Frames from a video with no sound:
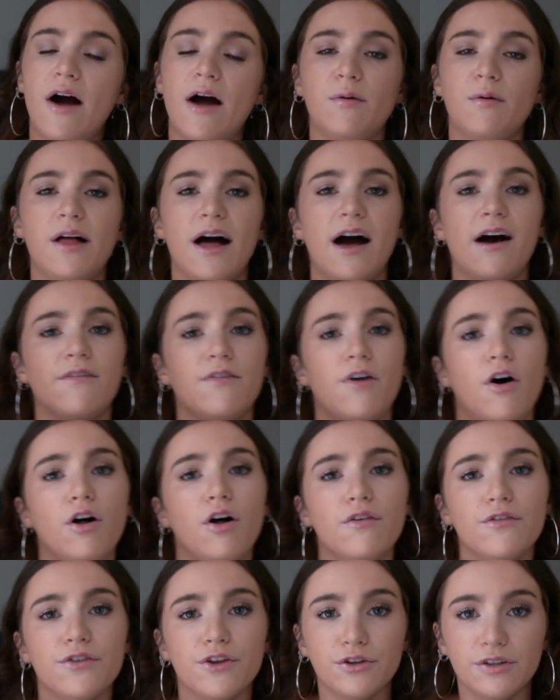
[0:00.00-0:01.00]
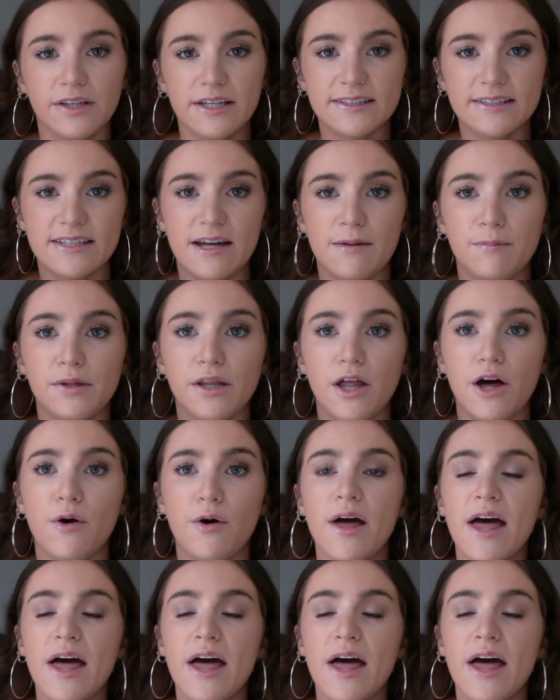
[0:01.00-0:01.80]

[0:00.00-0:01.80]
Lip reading: I will have all of their links down below,